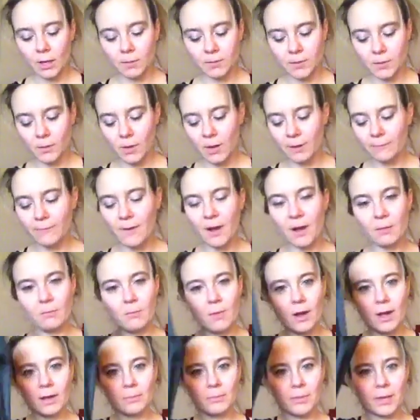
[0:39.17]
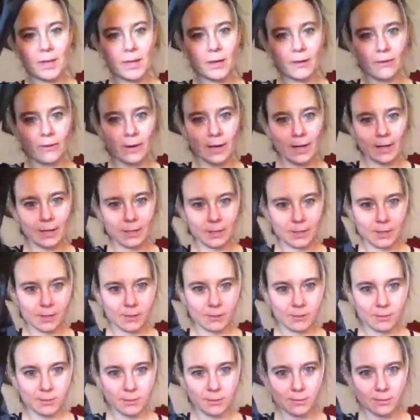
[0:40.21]
So I found my period
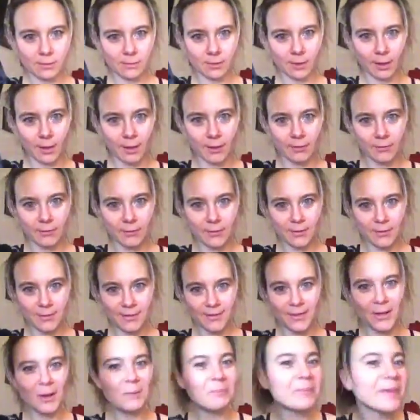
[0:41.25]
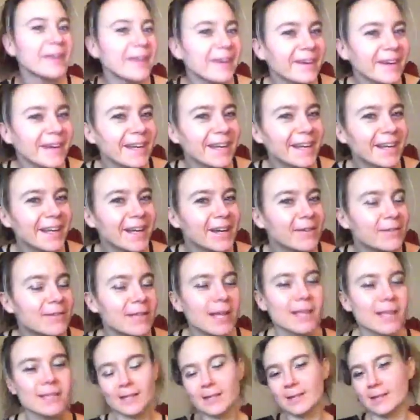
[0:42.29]
gloves, not period gloves
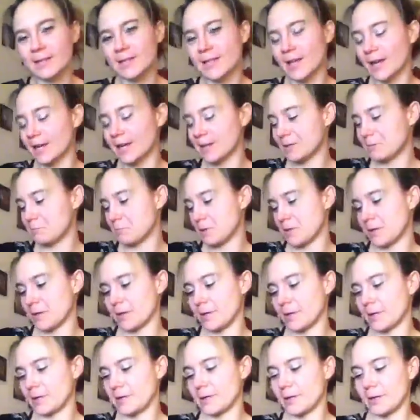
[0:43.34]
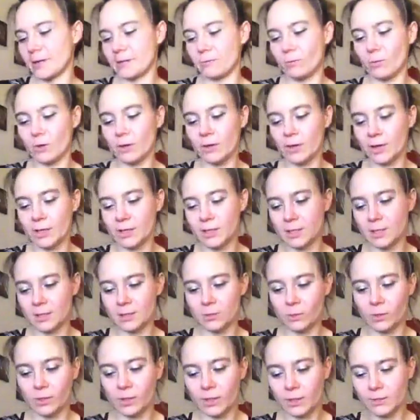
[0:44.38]
as in the time period, like what,
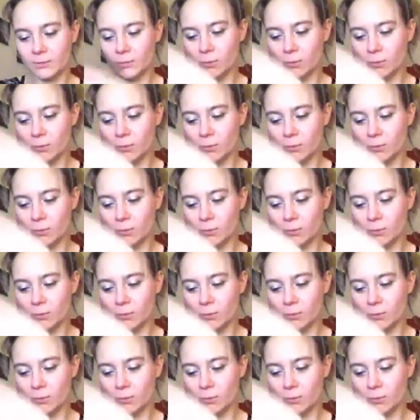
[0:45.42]
1920s,